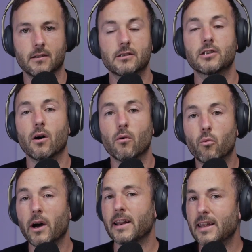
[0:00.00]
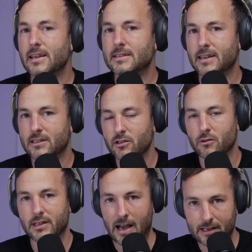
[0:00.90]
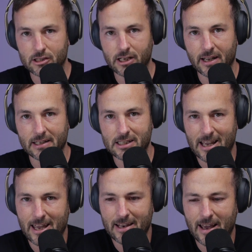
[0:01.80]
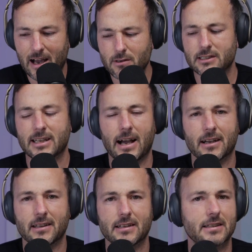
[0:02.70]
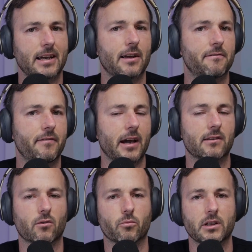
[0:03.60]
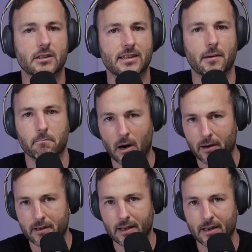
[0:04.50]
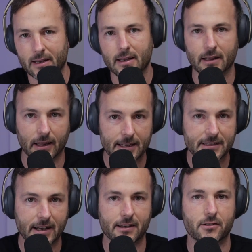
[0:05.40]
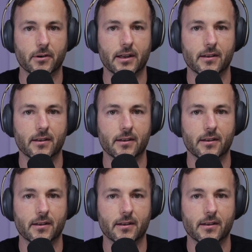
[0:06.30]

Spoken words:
So what is this new tax change and how exactly is it going to affect the real estate market? Let's get into it.